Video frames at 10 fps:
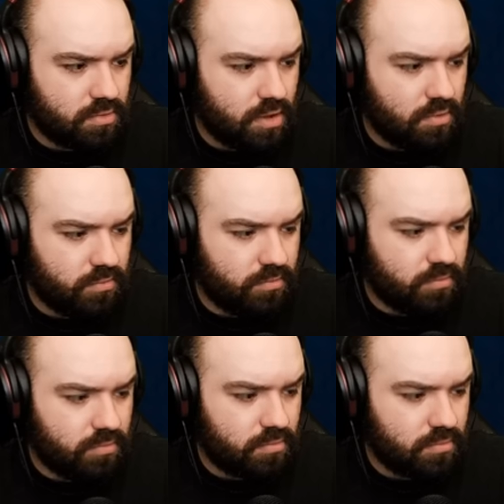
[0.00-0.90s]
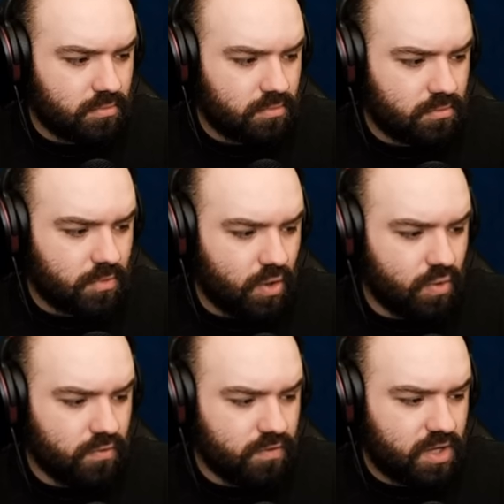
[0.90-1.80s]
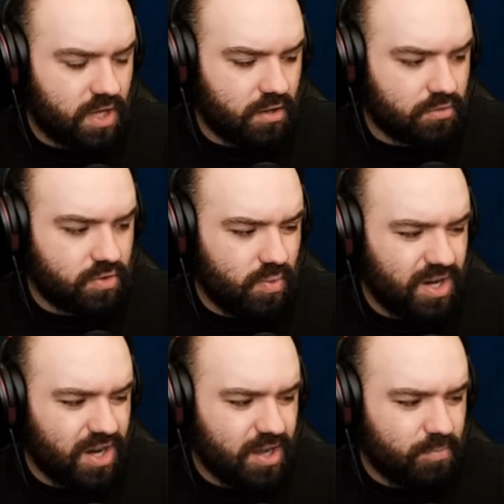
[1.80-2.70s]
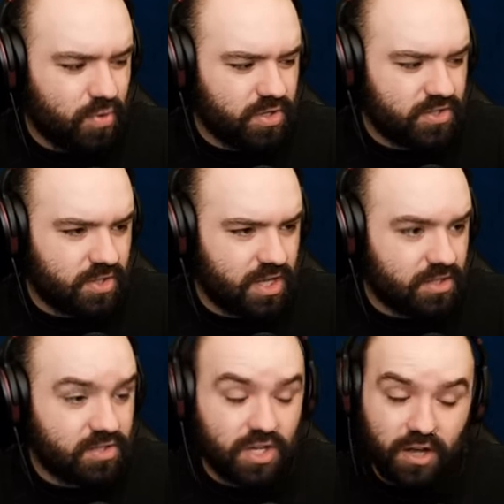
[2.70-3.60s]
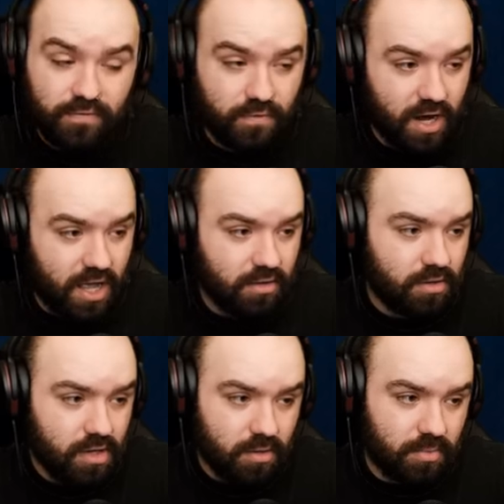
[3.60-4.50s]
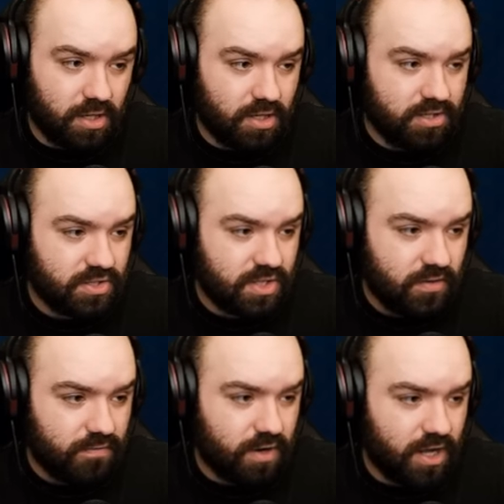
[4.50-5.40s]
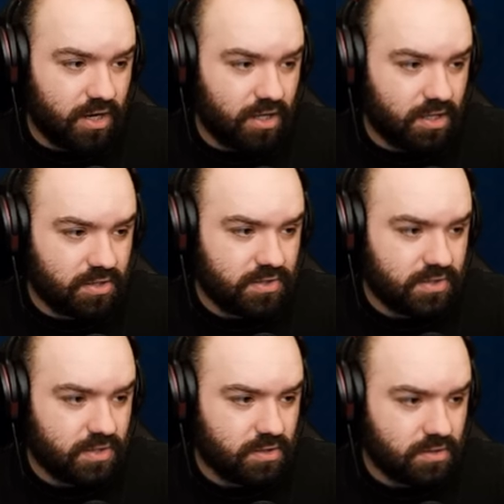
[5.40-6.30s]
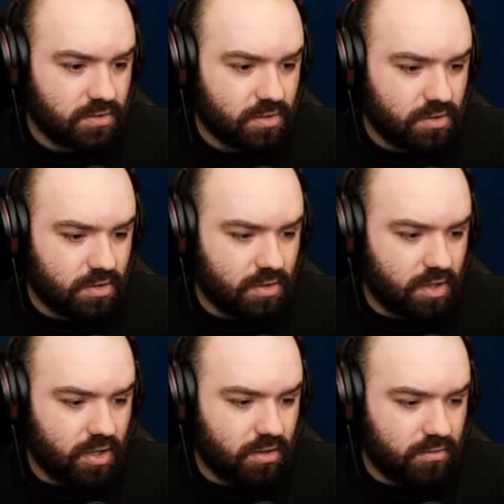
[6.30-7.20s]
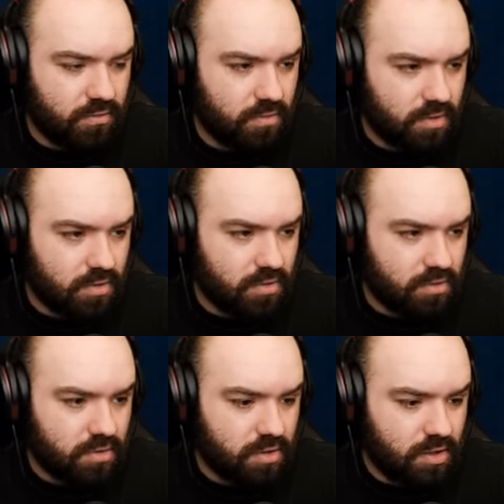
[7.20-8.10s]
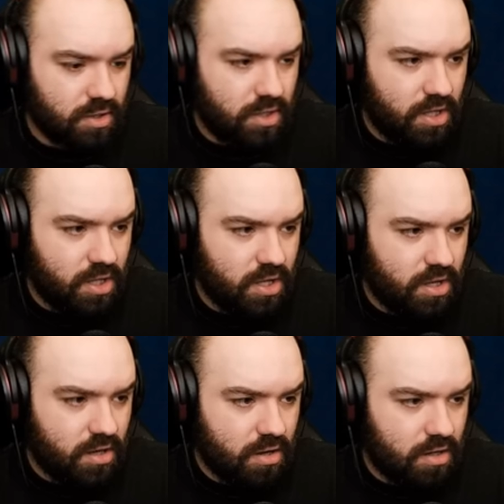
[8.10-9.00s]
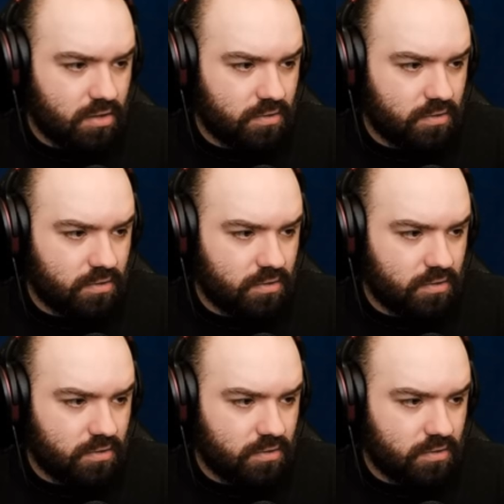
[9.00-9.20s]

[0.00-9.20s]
Oh. Overkill. 29 points on that tough rat. I mean, it is a tough rat, I guess. Alright. Oh, yeah!